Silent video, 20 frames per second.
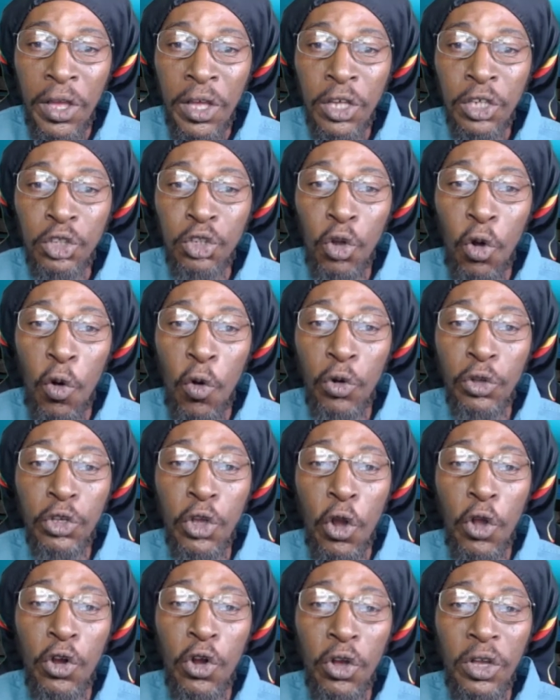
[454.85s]
So
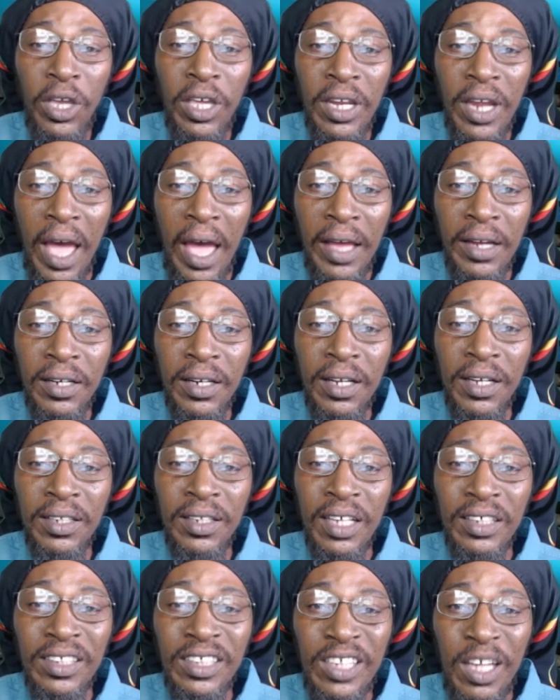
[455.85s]
you're looking at
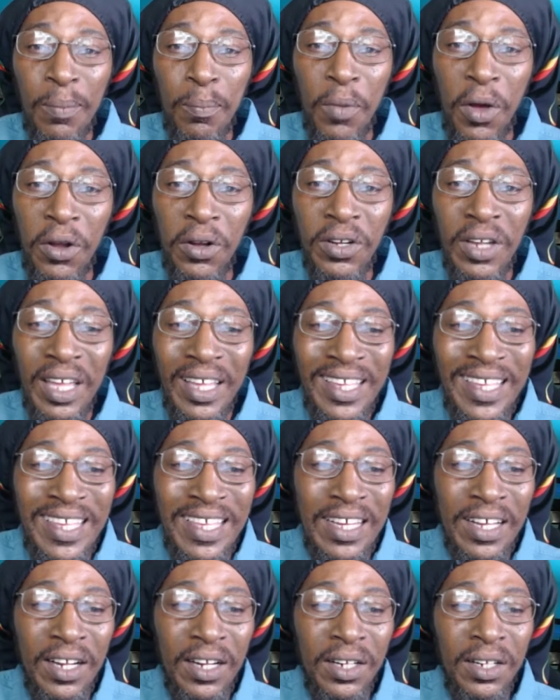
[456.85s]
the symbol, the
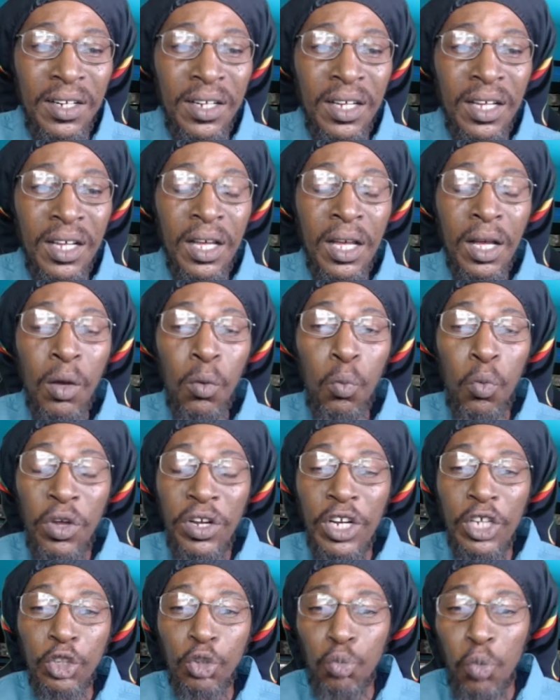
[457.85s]
eagle with
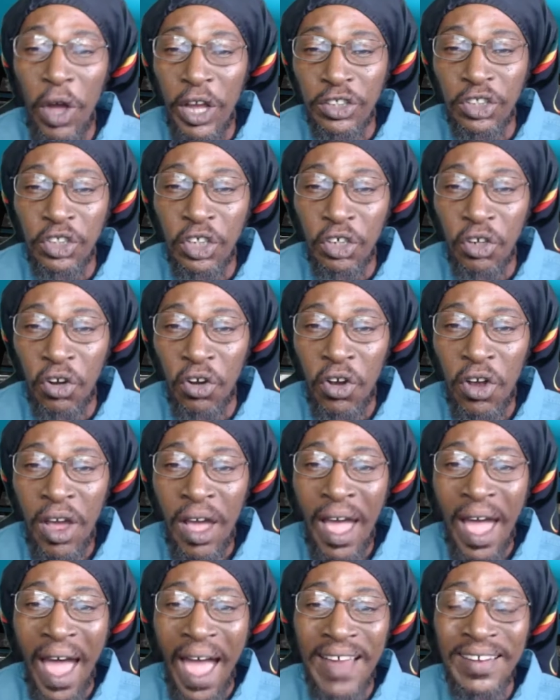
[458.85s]
the swastika,
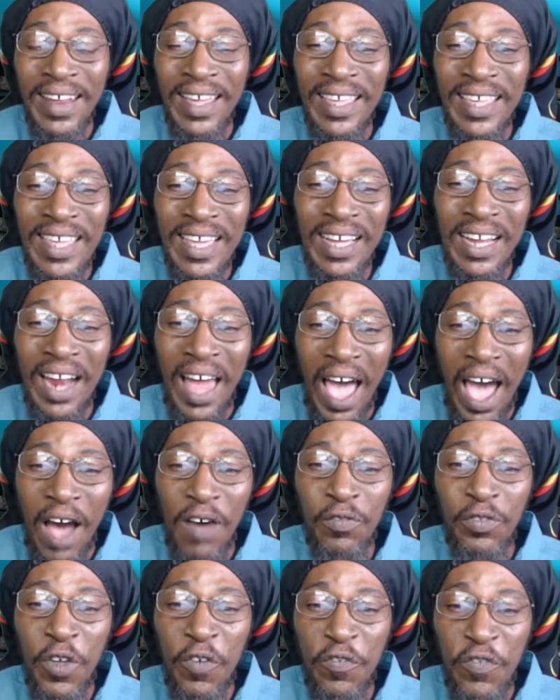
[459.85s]
and the eagle
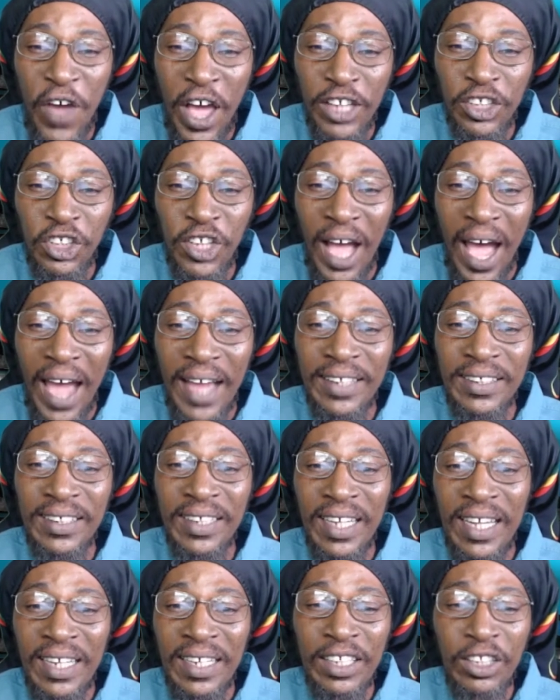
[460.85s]
have the fascides
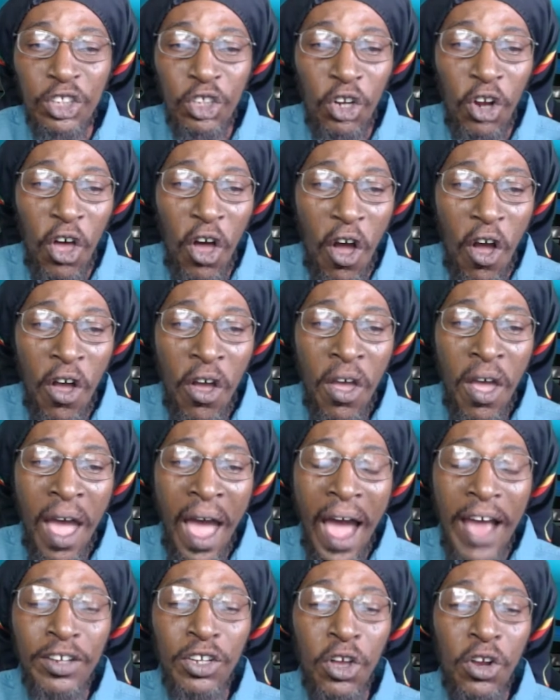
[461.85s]
in its claw,
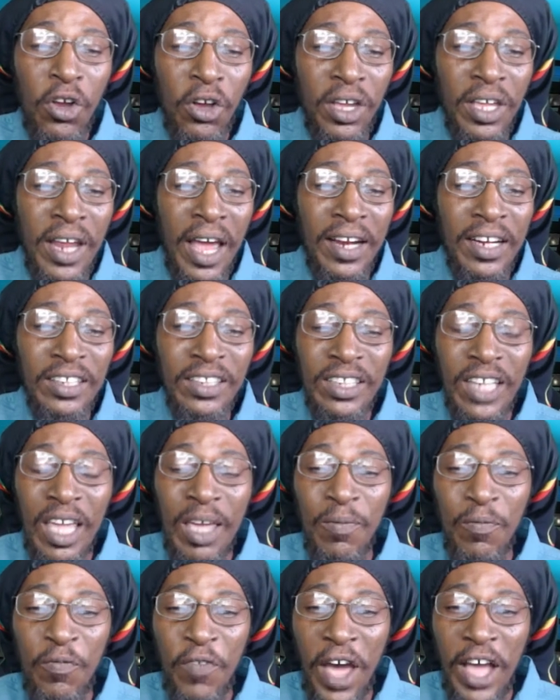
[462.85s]
and you're looking at the
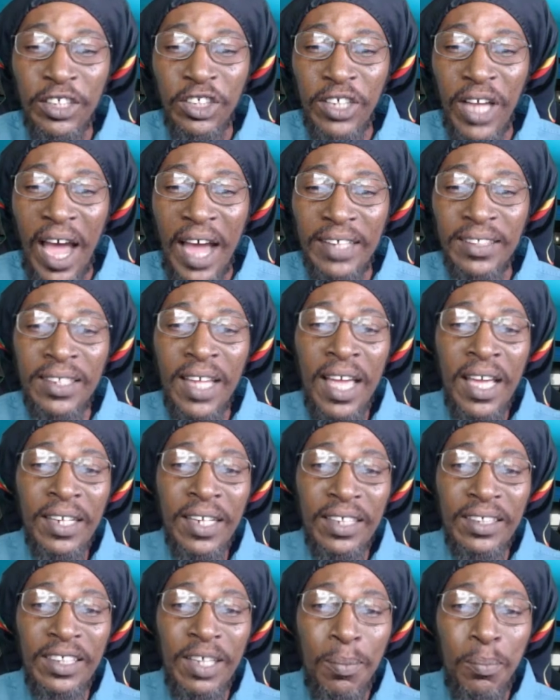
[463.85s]
same fascides, the
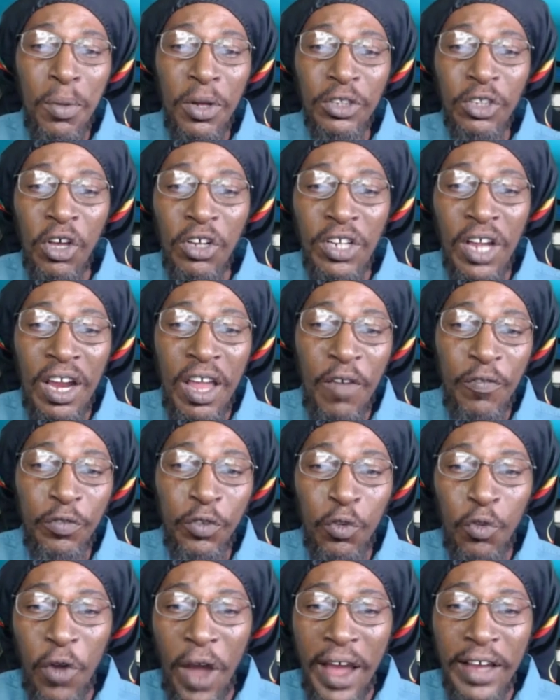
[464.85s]
symbols on the left, the
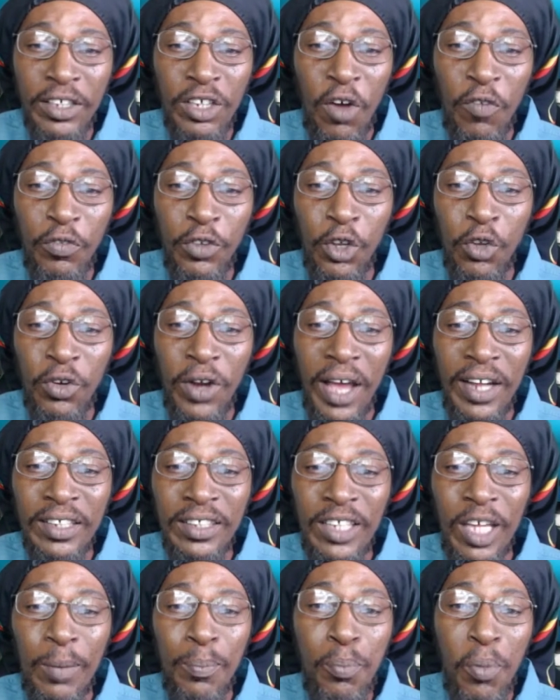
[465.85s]
right of the United
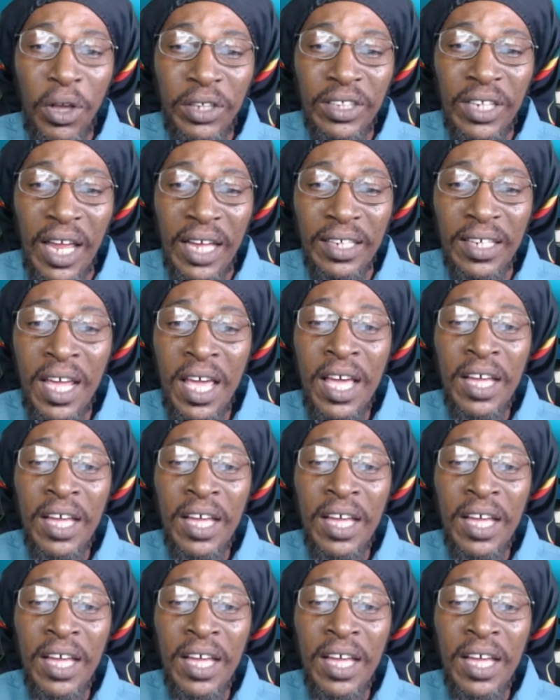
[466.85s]
States president.